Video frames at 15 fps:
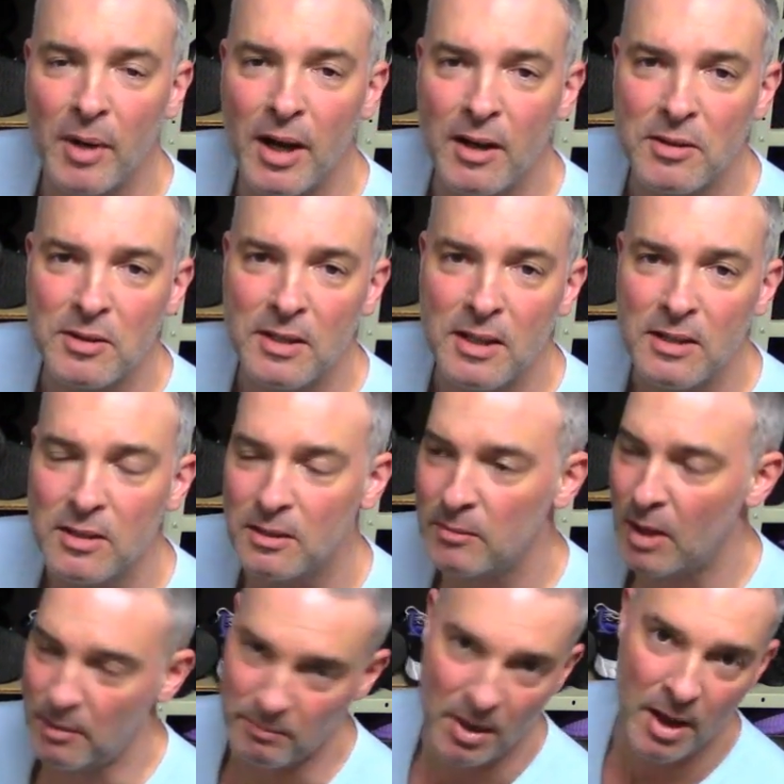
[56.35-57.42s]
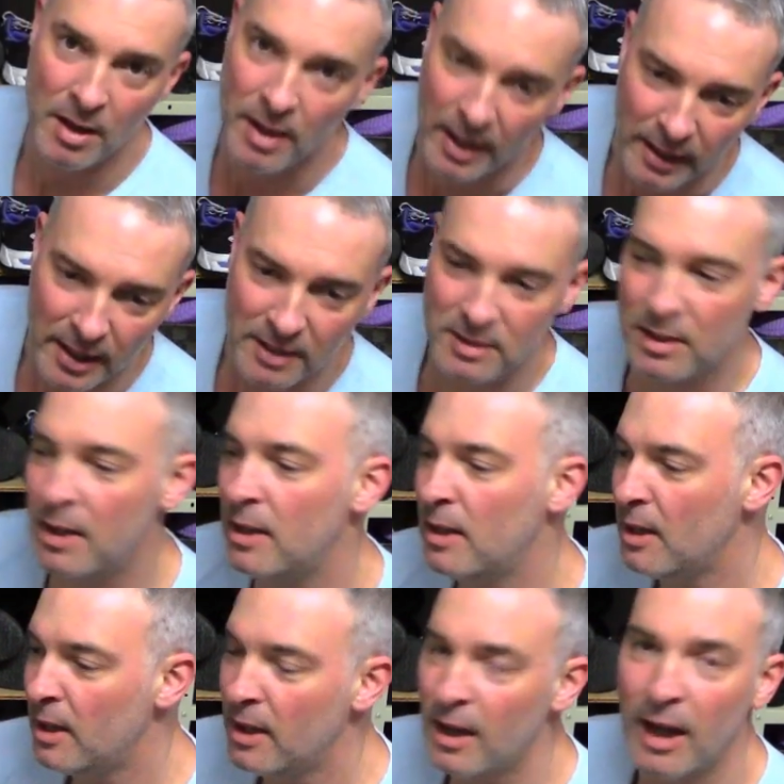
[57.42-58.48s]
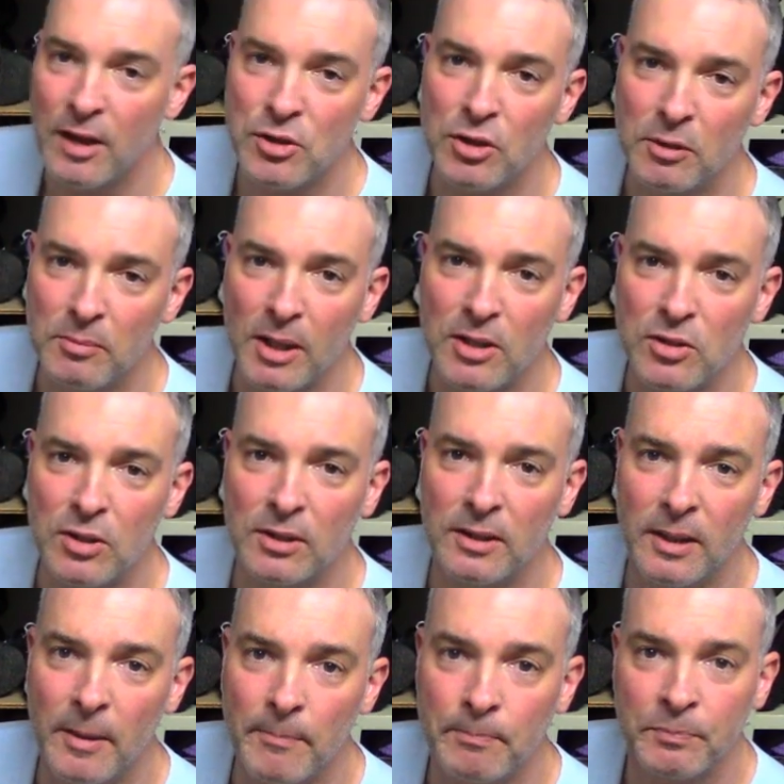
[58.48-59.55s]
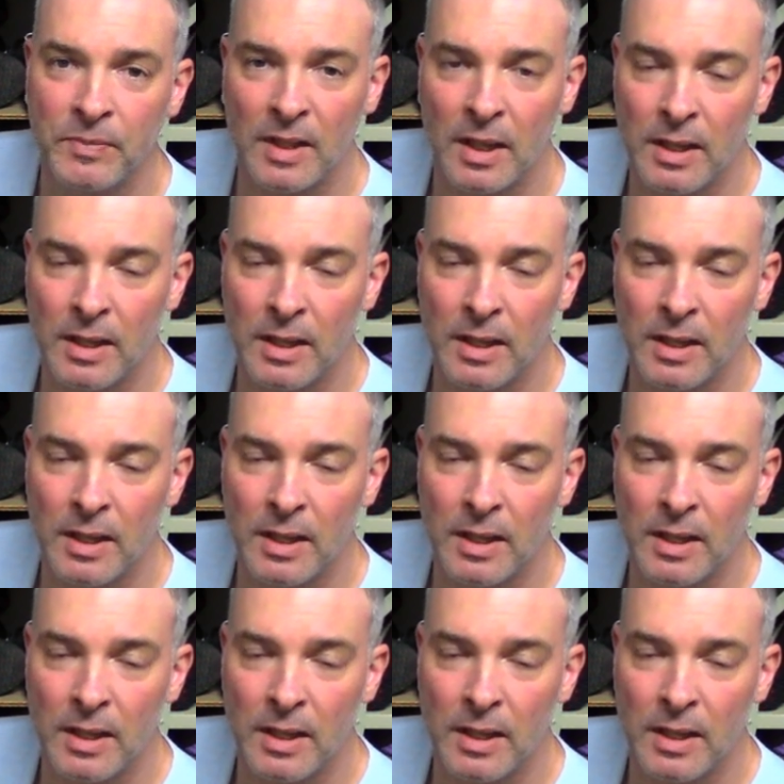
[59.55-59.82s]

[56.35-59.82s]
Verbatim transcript: buy our seeds, and, and I guess I should mention um,